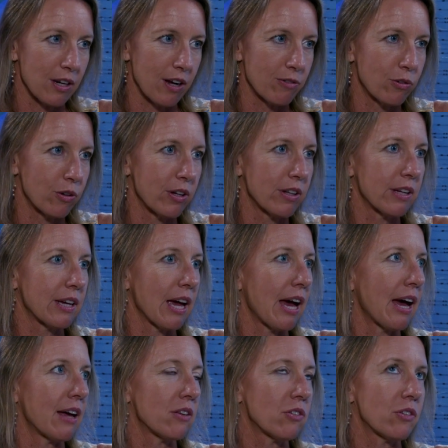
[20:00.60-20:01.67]
off oil and
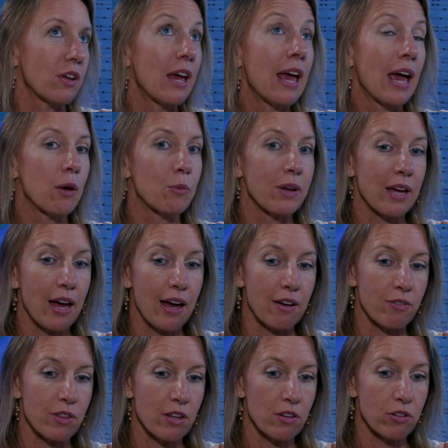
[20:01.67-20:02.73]
gas. And we
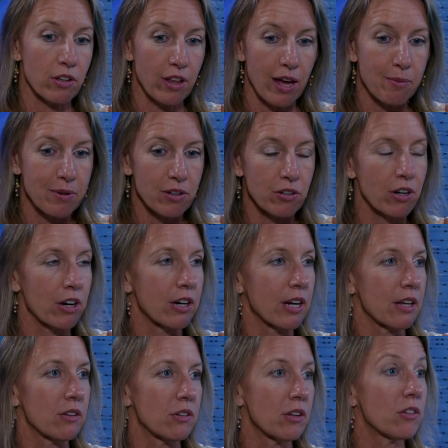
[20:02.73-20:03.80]
have these climate targets.